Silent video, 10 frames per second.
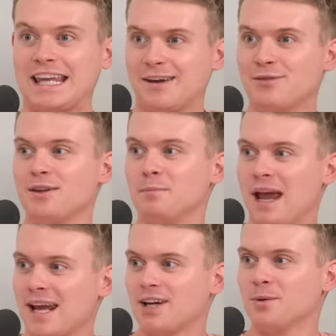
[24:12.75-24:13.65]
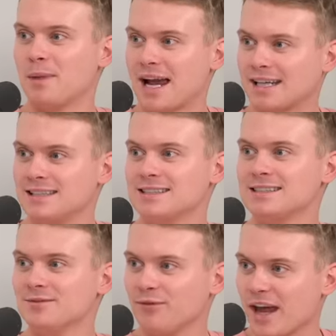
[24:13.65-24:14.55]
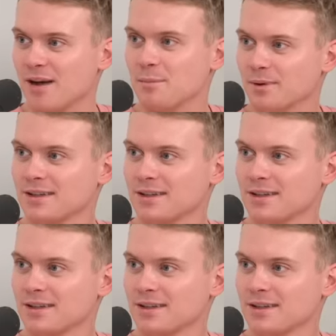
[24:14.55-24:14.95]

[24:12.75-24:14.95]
give the baker back his babe.